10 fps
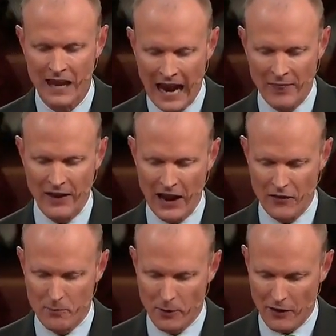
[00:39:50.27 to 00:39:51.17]
and the
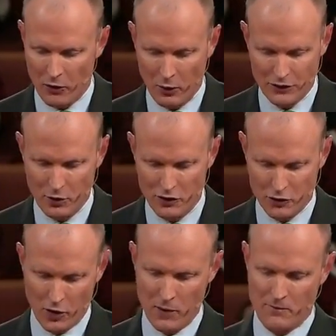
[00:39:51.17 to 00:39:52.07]
other brother went to his
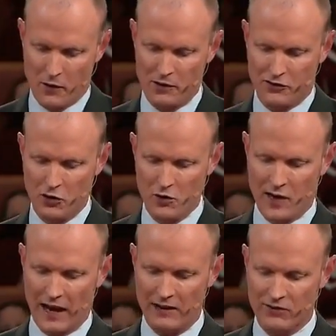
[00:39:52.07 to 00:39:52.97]
room for his
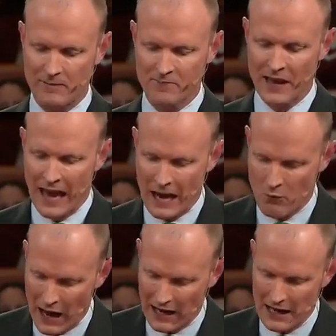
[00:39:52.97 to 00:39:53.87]
suitcase. And
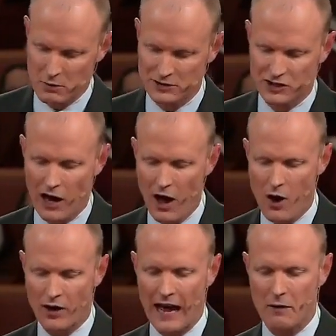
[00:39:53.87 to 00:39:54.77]
while he was
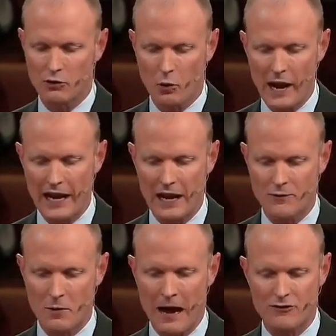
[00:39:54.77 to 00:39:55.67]
gone and I was waiting
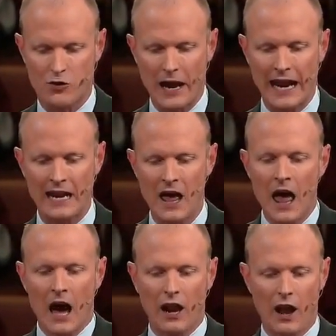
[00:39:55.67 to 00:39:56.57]
for my train,
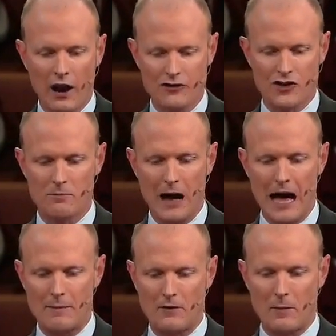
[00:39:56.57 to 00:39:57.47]
a larger
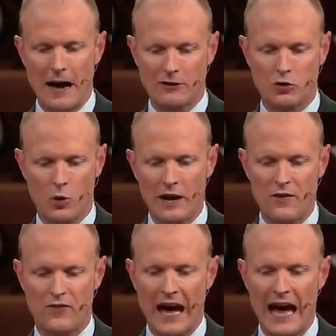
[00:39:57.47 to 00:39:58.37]
mob of about
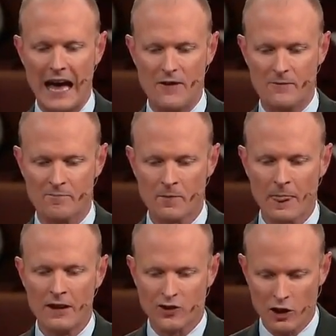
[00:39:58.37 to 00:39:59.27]
25
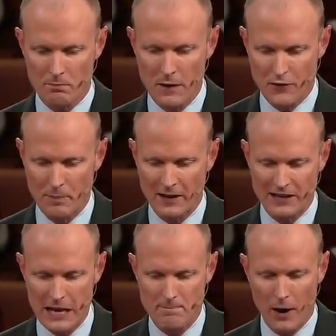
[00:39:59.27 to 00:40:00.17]
took me from the
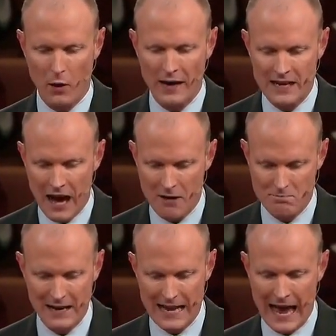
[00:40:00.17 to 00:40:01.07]
depot and knocked
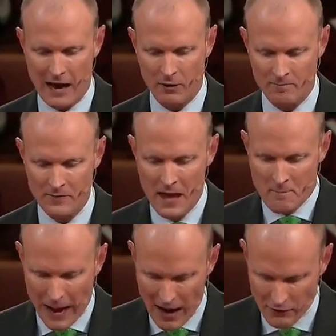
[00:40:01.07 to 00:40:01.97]
me down,
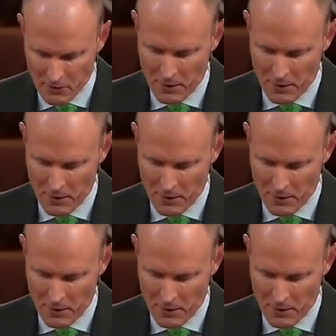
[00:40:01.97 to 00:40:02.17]
pounded